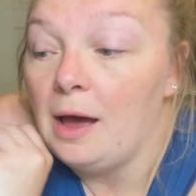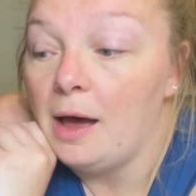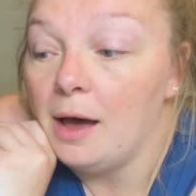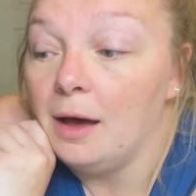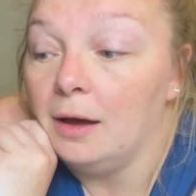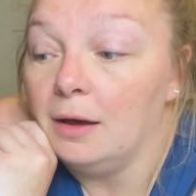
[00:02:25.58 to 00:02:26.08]

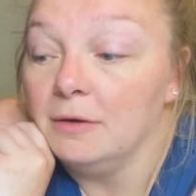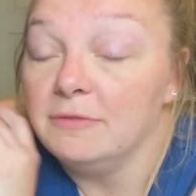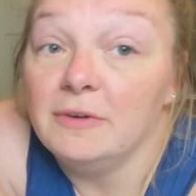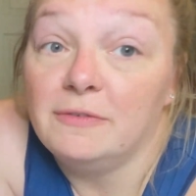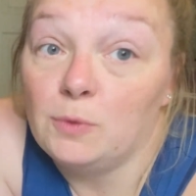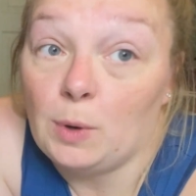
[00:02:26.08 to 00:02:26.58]

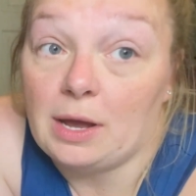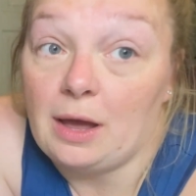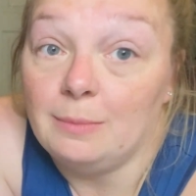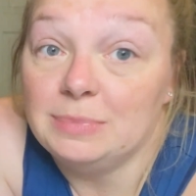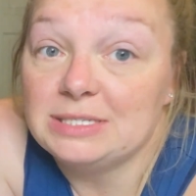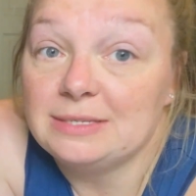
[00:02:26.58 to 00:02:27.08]
of 4
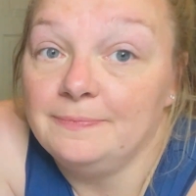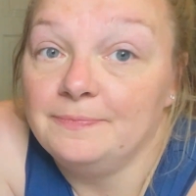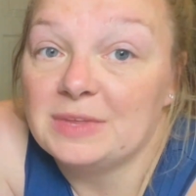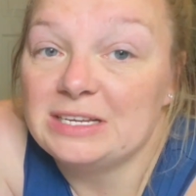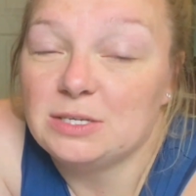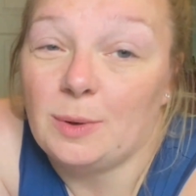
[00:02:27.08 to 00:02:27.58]
cups.
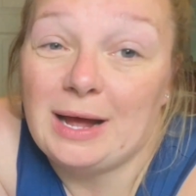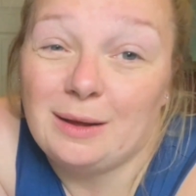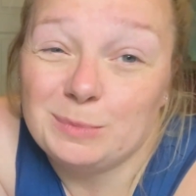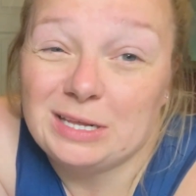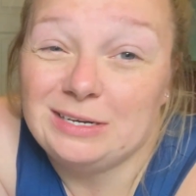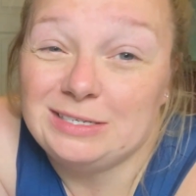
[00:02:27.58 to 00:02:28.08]
So
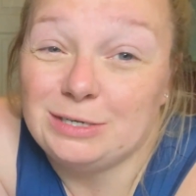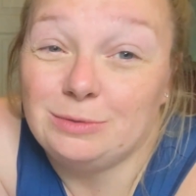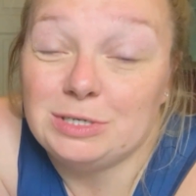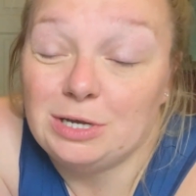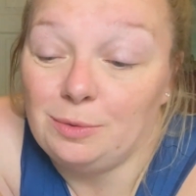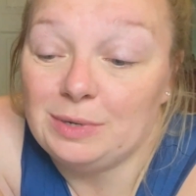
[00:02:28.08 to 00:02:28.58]
I'm going to do
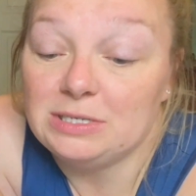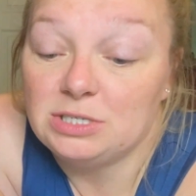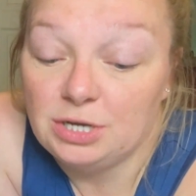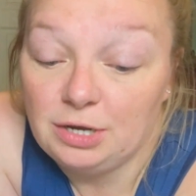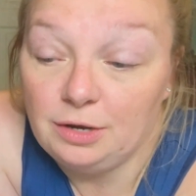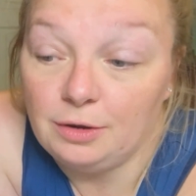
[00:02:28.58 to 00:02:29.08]
2 and
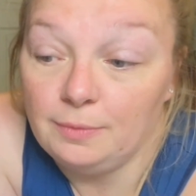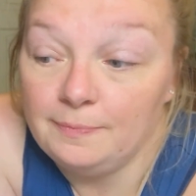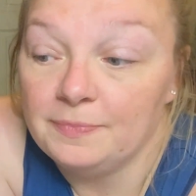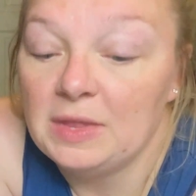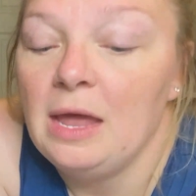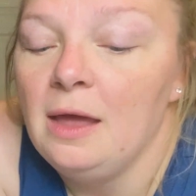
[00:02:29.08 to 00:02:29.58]
2.
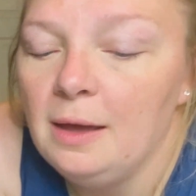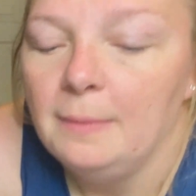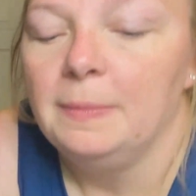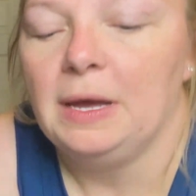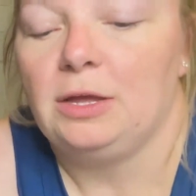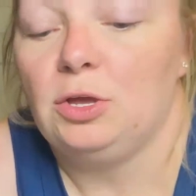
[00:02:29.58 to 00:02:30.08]

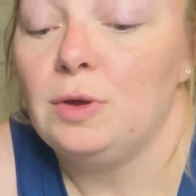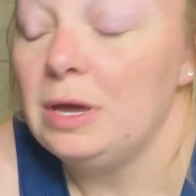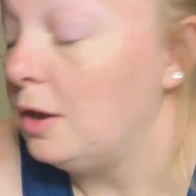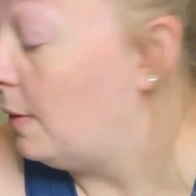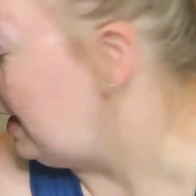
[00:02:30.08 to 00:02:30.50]
But you can go